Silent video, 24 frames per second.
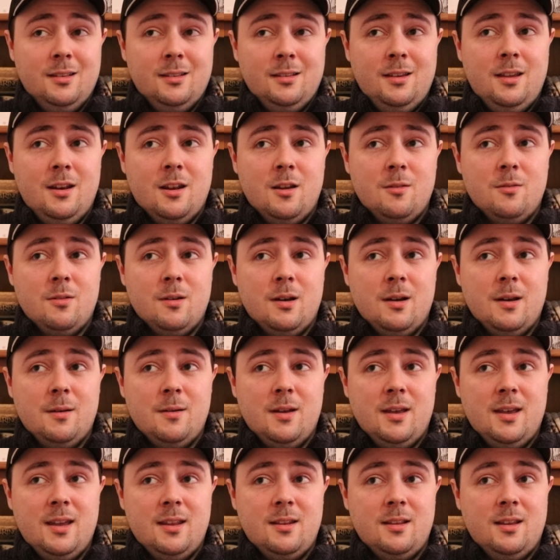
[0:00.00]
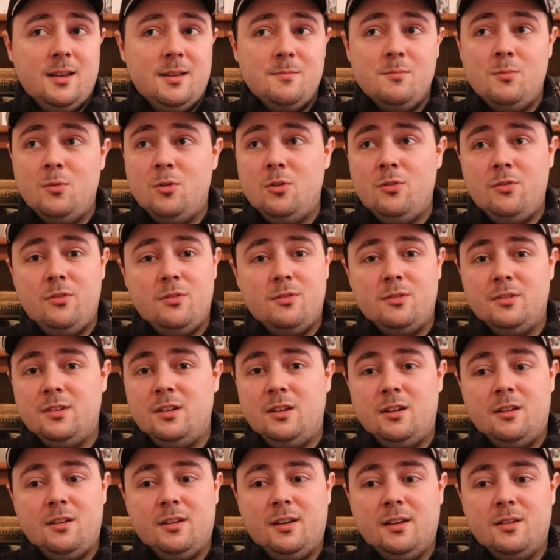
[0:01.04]
you know, in more, you
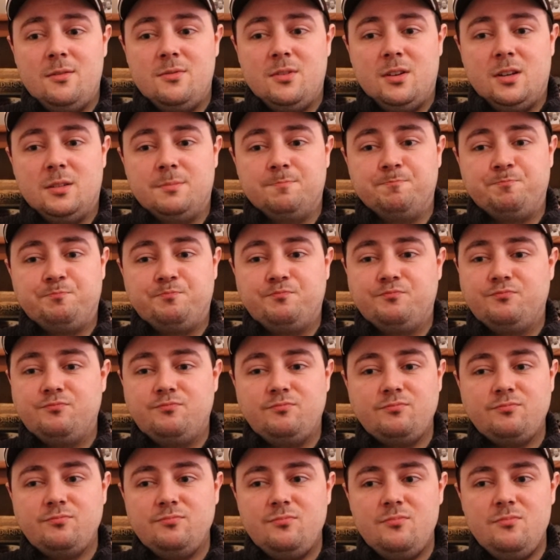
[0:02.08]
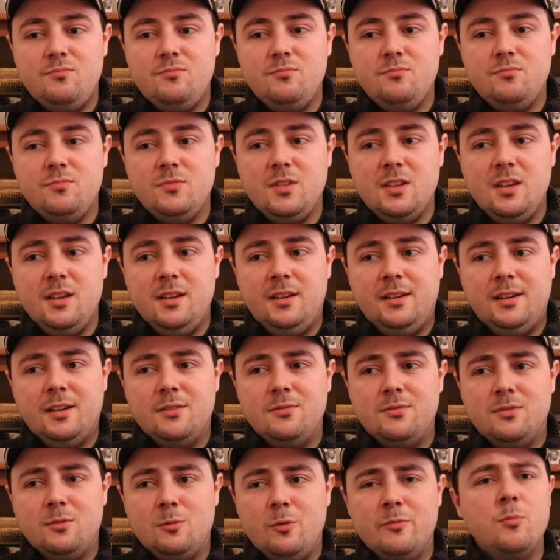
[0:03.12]
know, kind
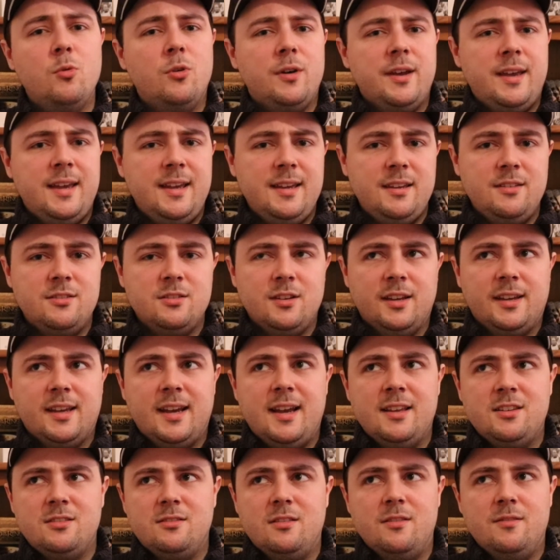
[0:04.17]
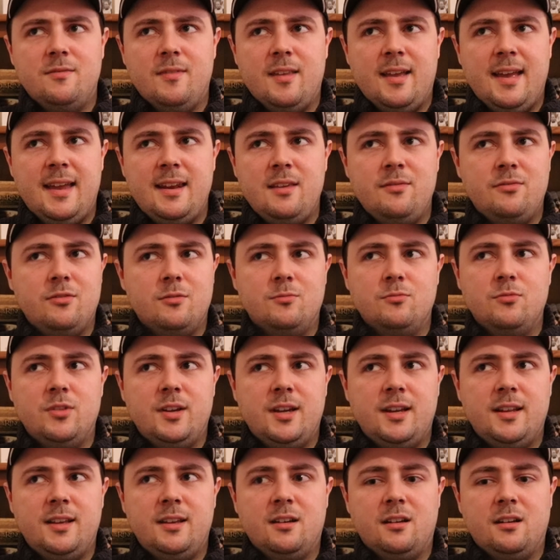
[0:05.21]
of with more ease, I guess, than any film
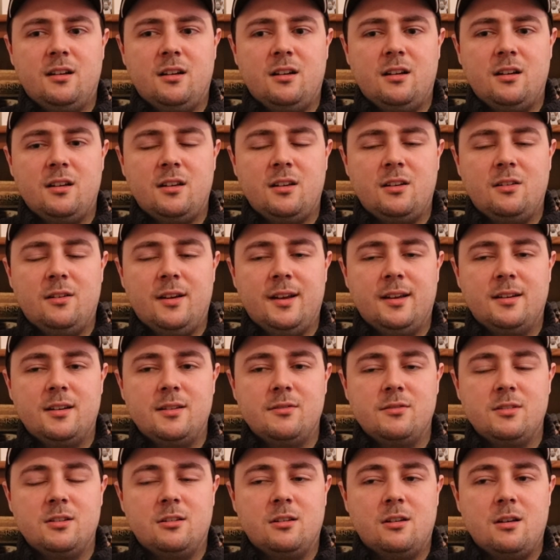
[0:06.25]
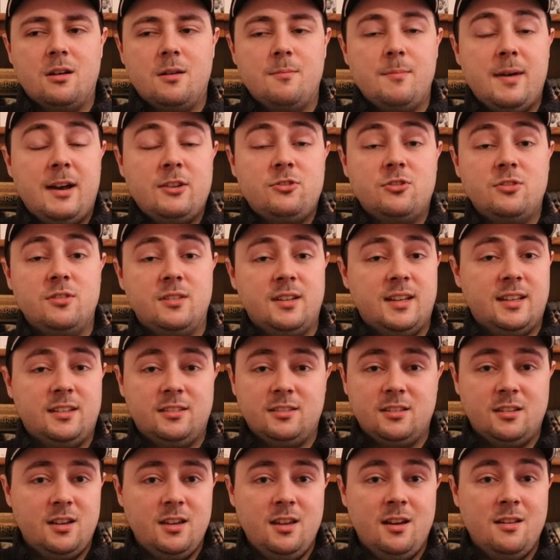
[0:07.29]
really, you know, I could imagine. And,
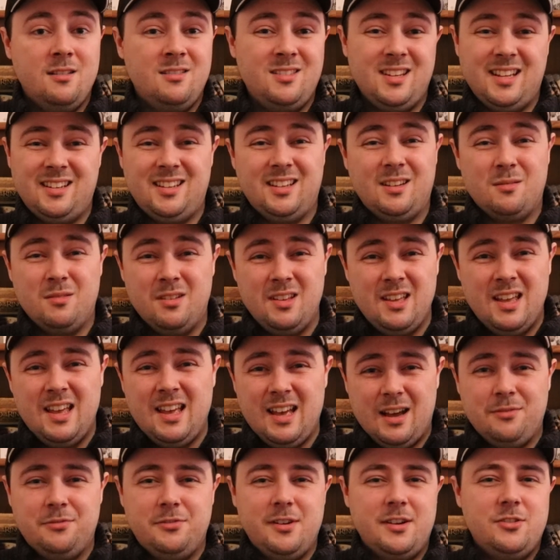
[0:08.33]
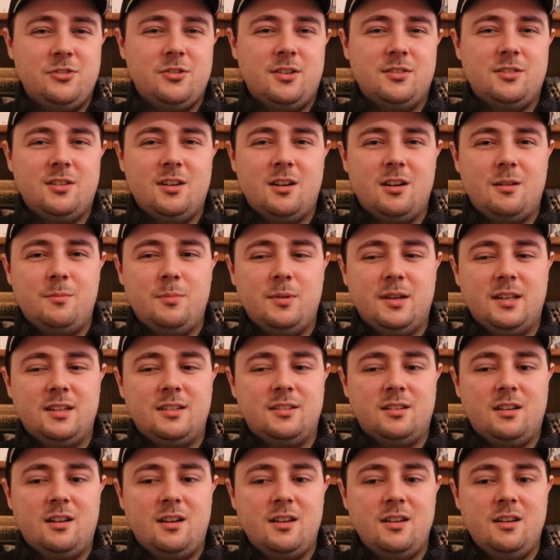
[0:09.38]
you know, setting a franchise up, and,
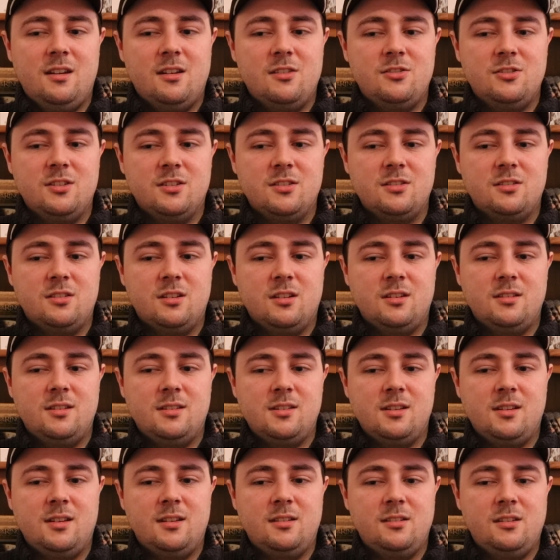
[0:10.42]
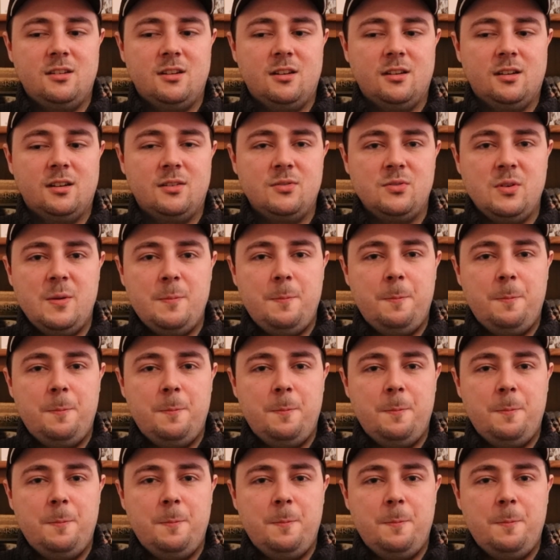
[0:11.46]
you know, just does it in, you know, kind of